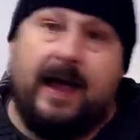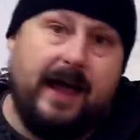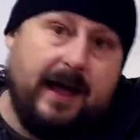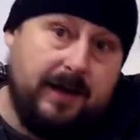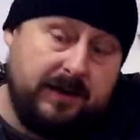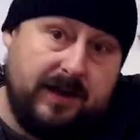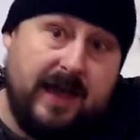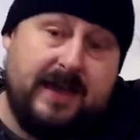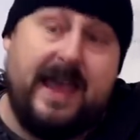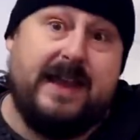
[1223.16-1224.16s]

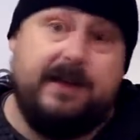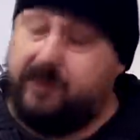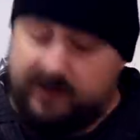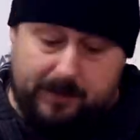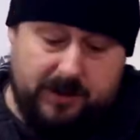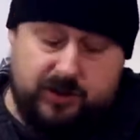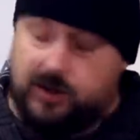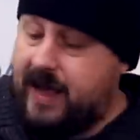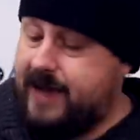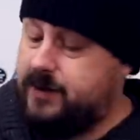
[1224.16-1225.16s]
Again, similar
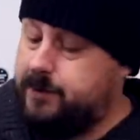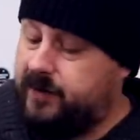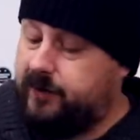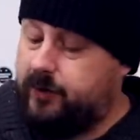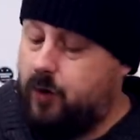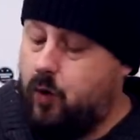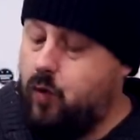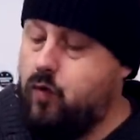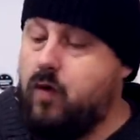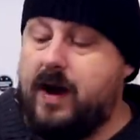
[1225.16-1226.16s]
to Adams, it's an
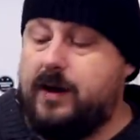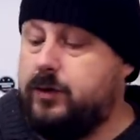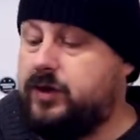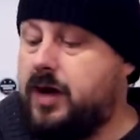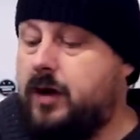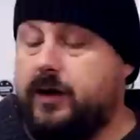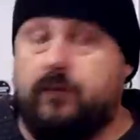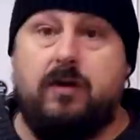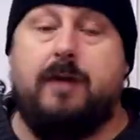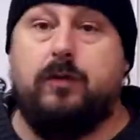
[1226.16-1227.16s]
all-round kind
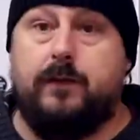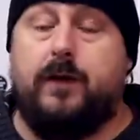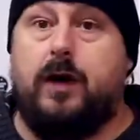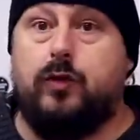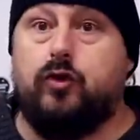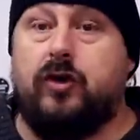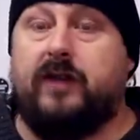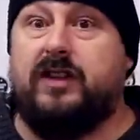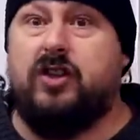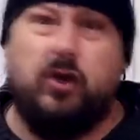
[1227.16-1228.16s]
of rubber and vinyl
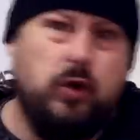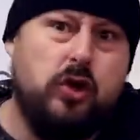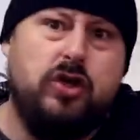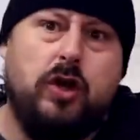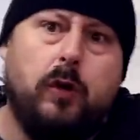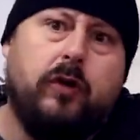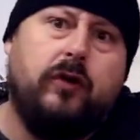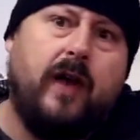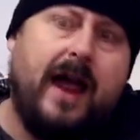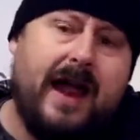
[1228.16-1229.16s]
dressing that you can use
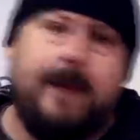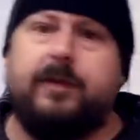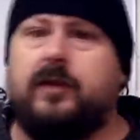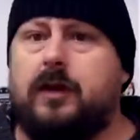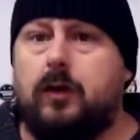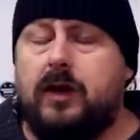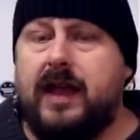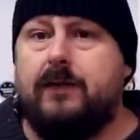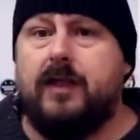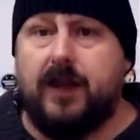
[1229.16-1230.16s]
for absolutely
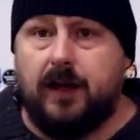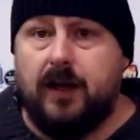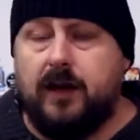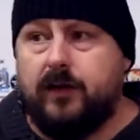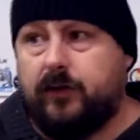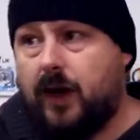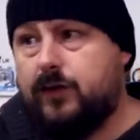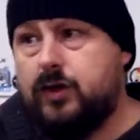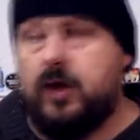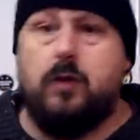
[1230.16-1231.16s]
everything. So
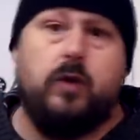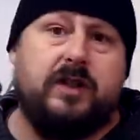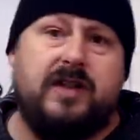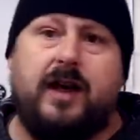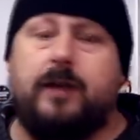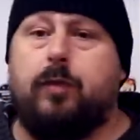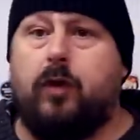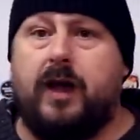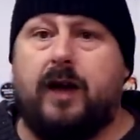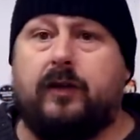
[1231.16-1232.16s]
if you don't want a ton of
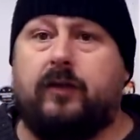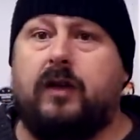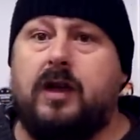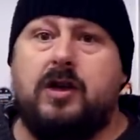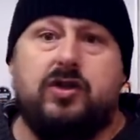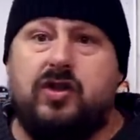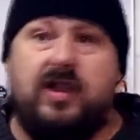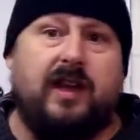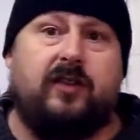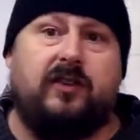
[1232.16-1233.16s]
products,
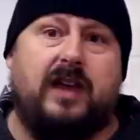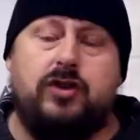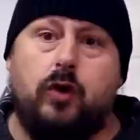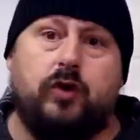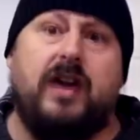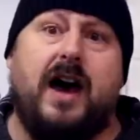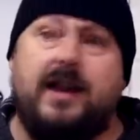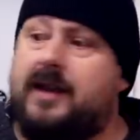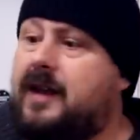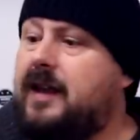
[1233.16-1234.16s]
this and you're
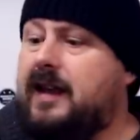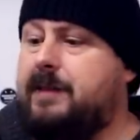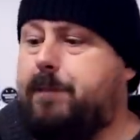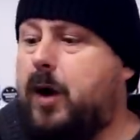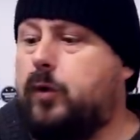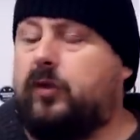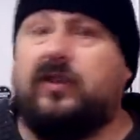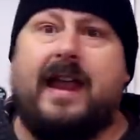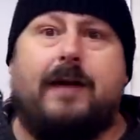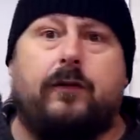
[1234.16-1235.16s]
done. It bulks
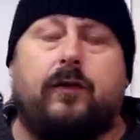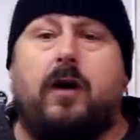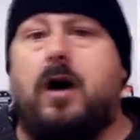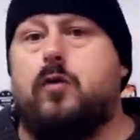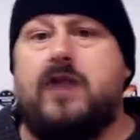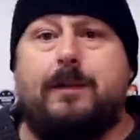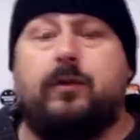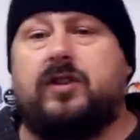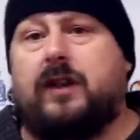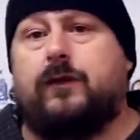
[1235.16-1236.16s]
down for a whole
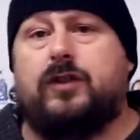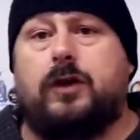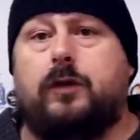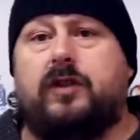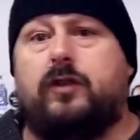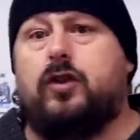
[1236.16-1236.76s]
number of different uses.